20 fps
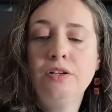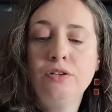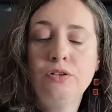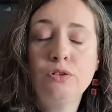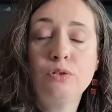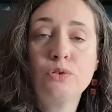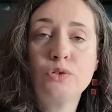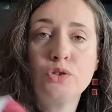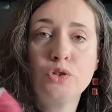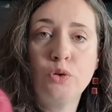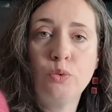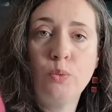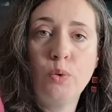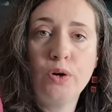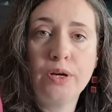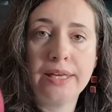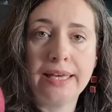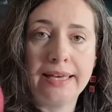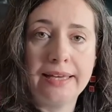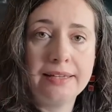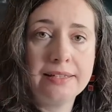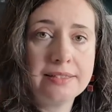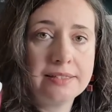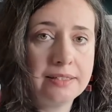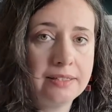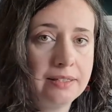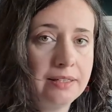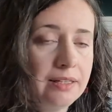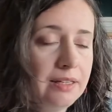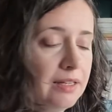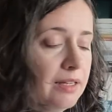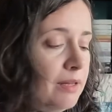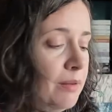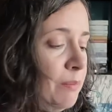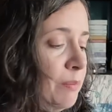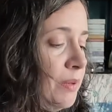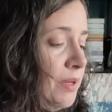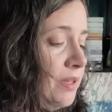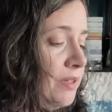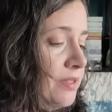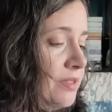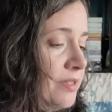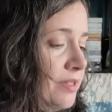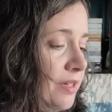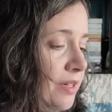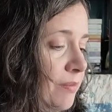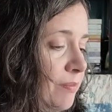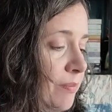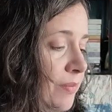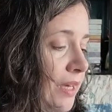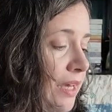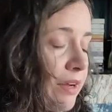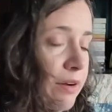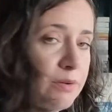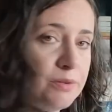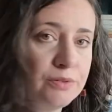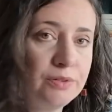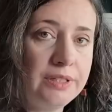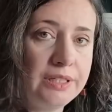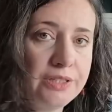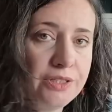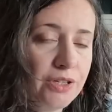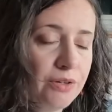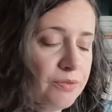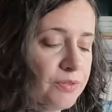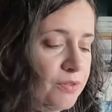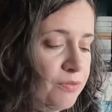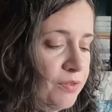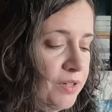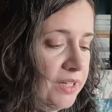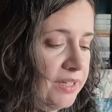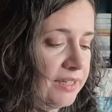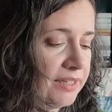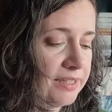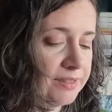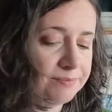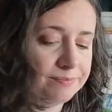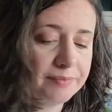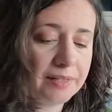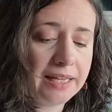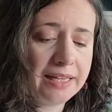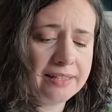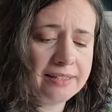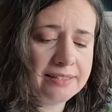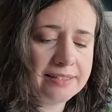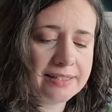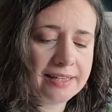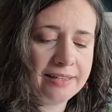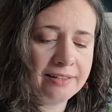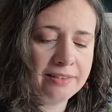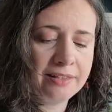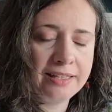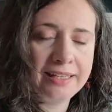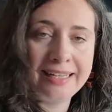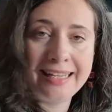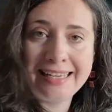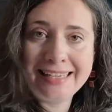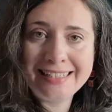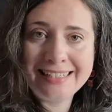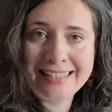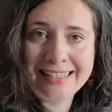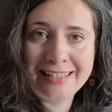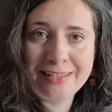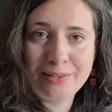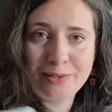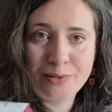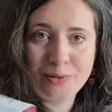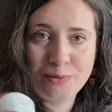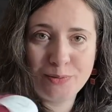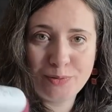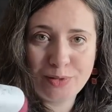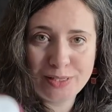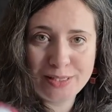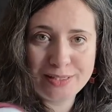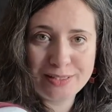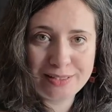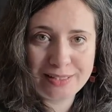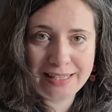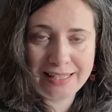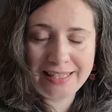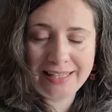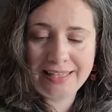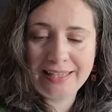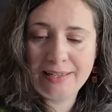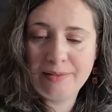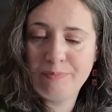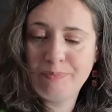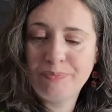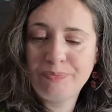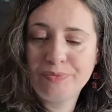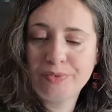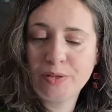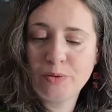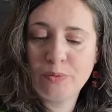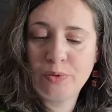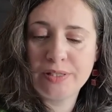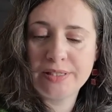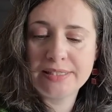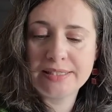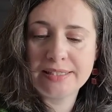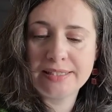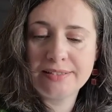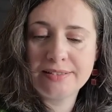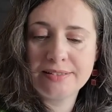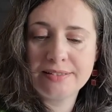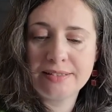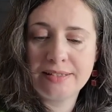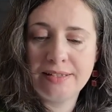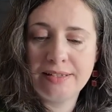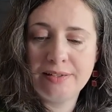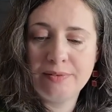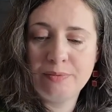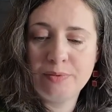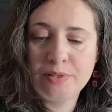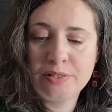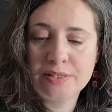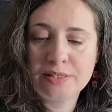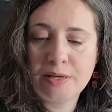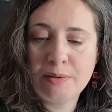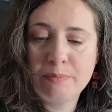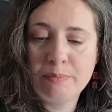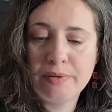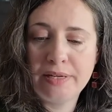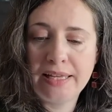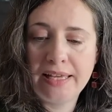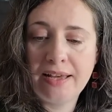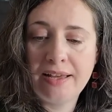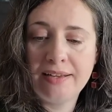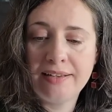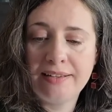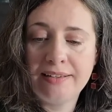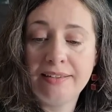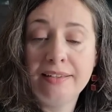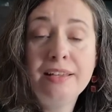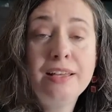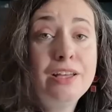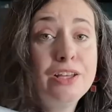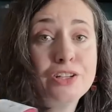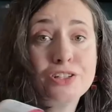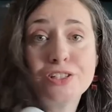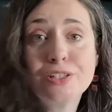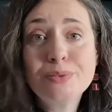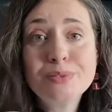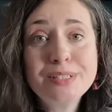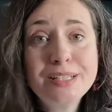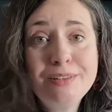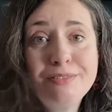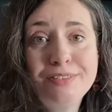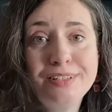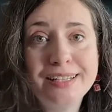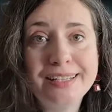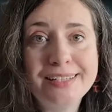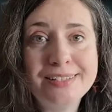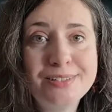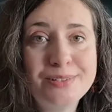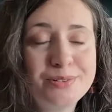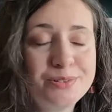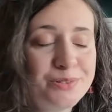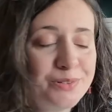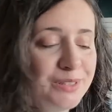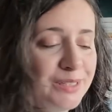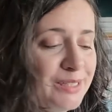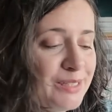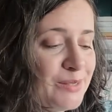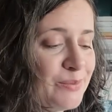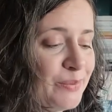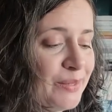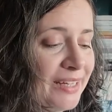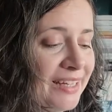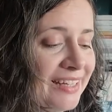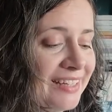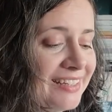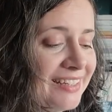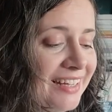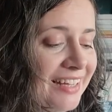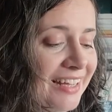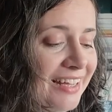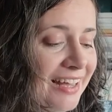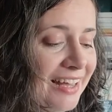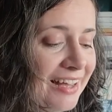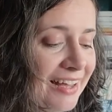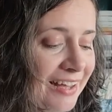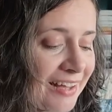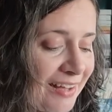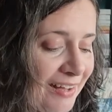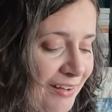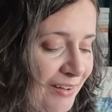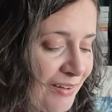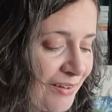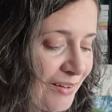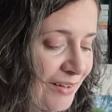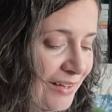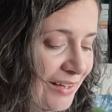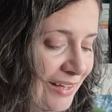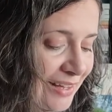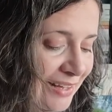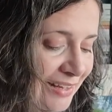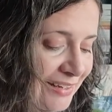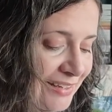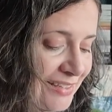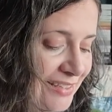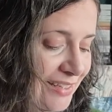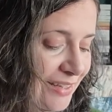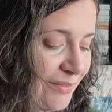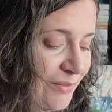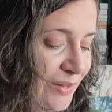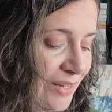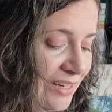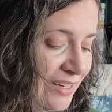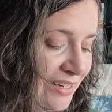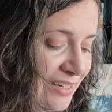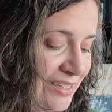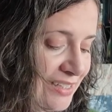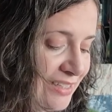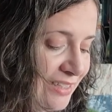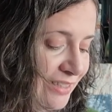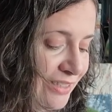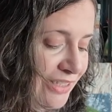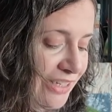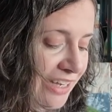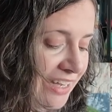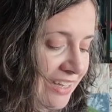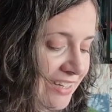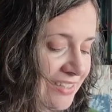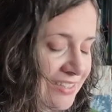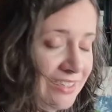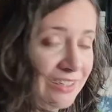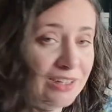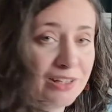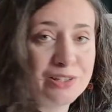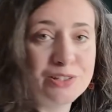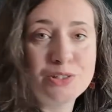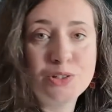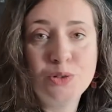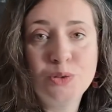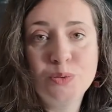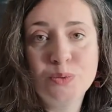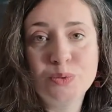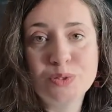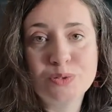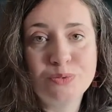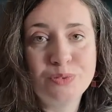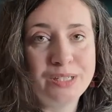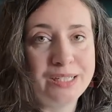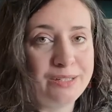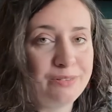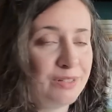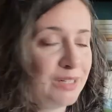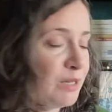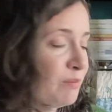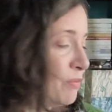Not sure what yet, but yeah, I was really chuffed to find that. And the lady who runs this company, Anna, she was lovely. She was really sweet, and we had a nice little chat. And her stall was really, really